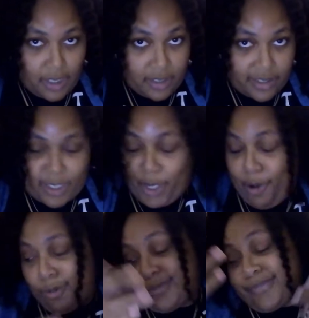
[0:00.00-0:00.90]

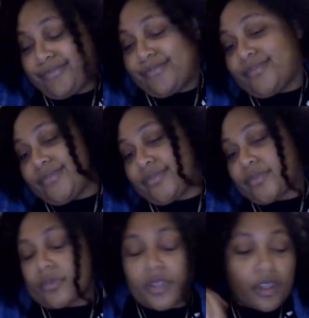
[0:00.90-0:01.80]
So,
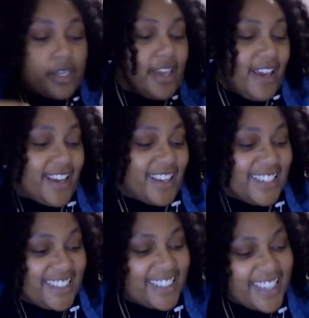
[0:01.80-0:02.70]

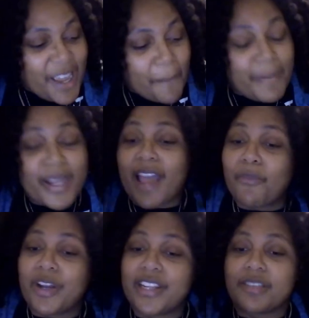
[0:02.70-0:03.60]
But I
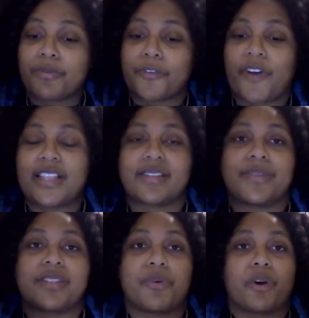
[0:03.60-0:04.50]
wanted to provide some
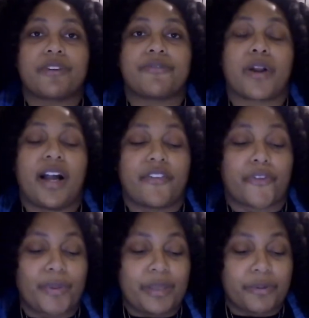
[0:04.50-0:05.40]
support for
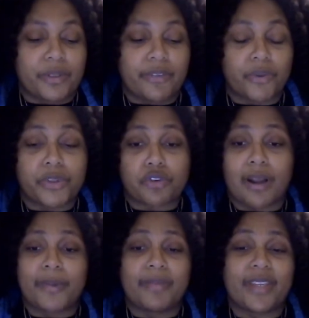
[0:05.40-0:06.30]
other people living with
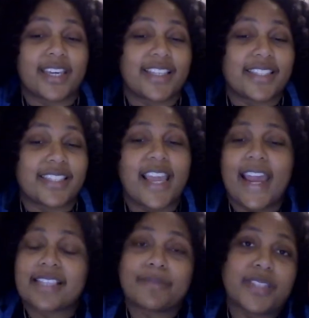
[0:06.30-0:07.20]
trauma because
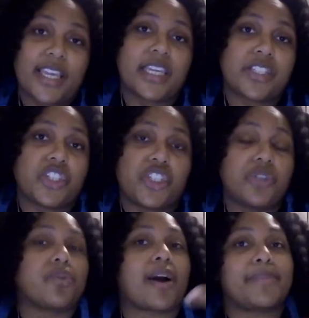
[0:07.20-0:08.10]
as I'm saying it to
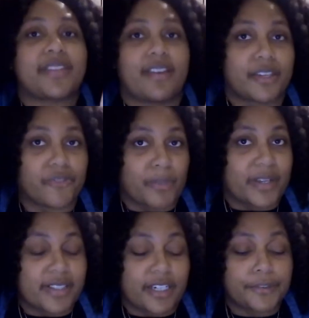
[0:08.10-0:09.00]
you, I'm saying it for
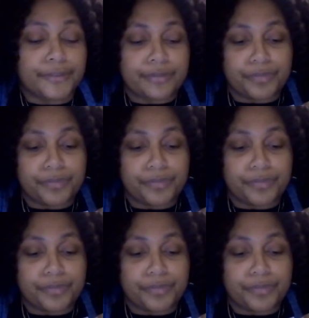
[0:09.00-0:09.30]
myself.